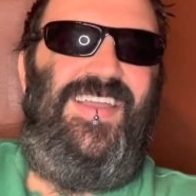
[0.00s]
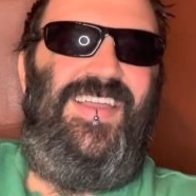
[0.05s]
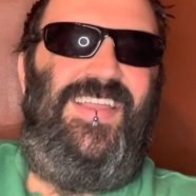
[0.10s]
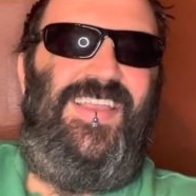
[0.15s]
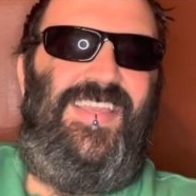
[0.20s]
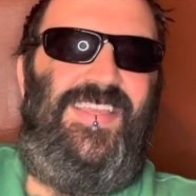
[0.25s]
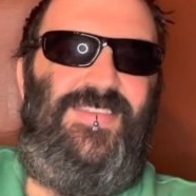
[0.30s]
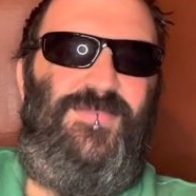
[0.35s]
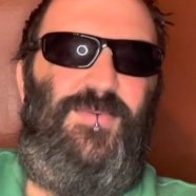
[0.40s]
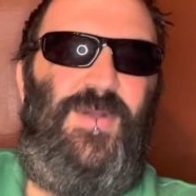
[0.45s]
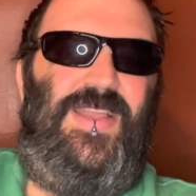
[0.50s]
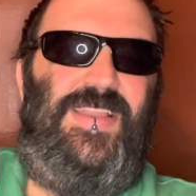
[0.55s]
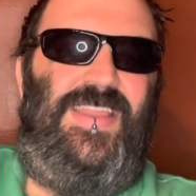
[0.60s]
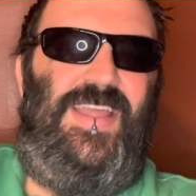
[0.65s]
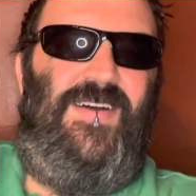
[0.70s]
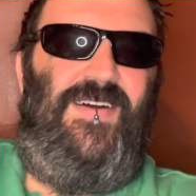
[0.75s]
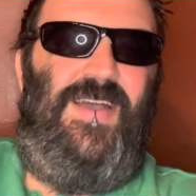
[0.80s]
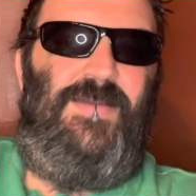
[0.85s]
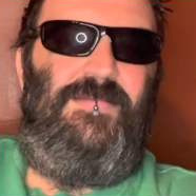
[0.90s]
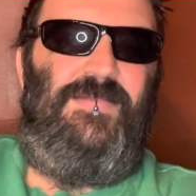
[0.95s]
Because right
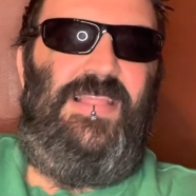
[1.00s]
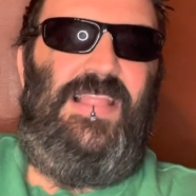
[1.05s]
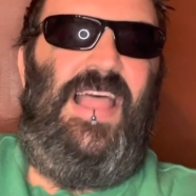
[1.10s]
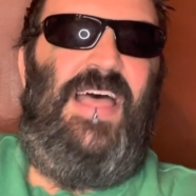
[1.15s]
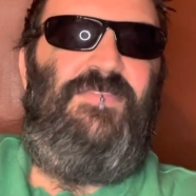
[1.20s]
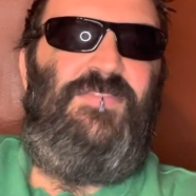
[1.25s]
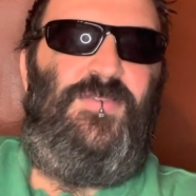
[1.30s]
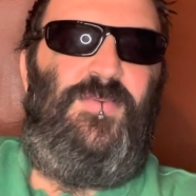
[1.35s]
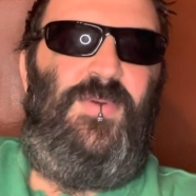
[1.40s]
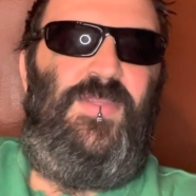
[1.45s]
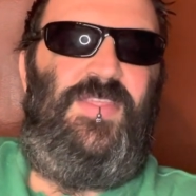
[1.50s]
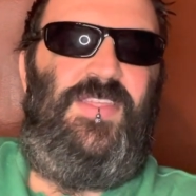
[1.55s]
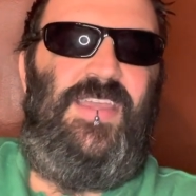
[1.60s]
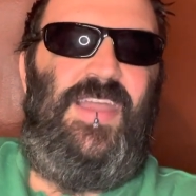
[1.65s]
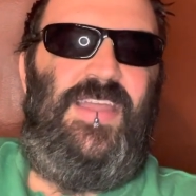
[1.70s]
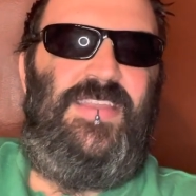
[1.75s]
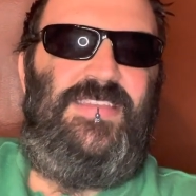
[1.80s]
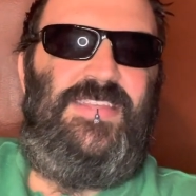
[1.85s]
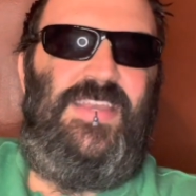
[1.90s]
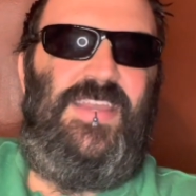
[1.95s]
now I'm left with the
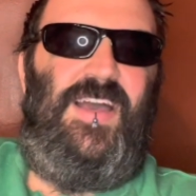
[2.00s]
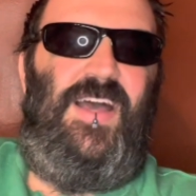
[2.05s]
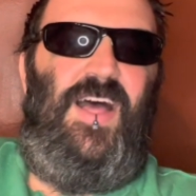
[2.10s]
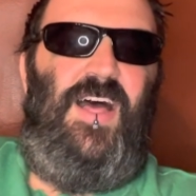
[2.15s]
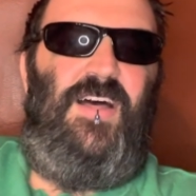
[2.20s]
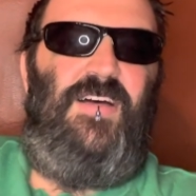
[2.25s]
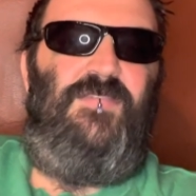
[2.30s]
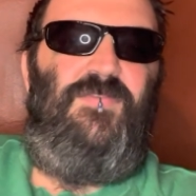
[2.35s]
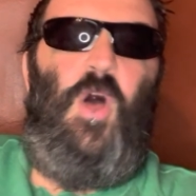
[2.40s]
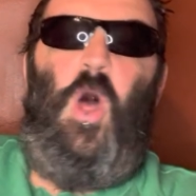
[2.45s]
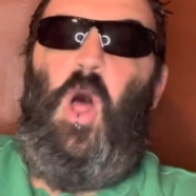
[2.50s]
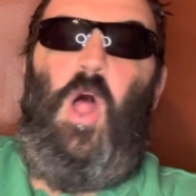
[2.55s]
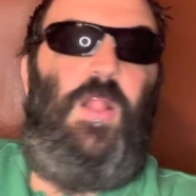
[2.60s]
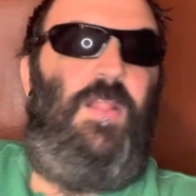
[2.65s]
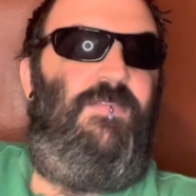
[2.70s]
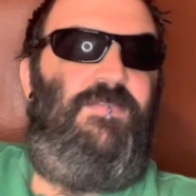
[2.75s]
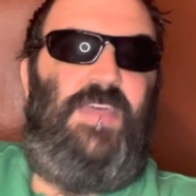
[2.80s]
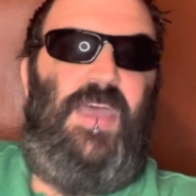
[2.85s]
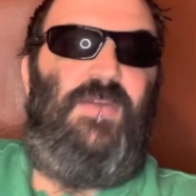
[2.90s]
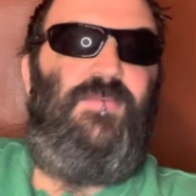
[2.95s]
idea of all
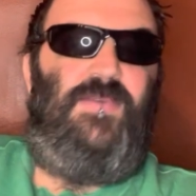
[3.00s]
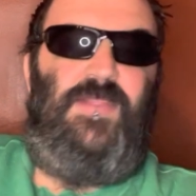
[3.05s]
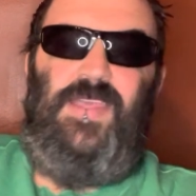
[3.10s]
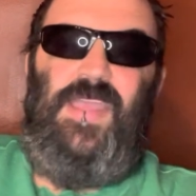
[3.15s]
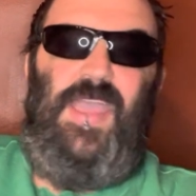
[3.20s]
of that really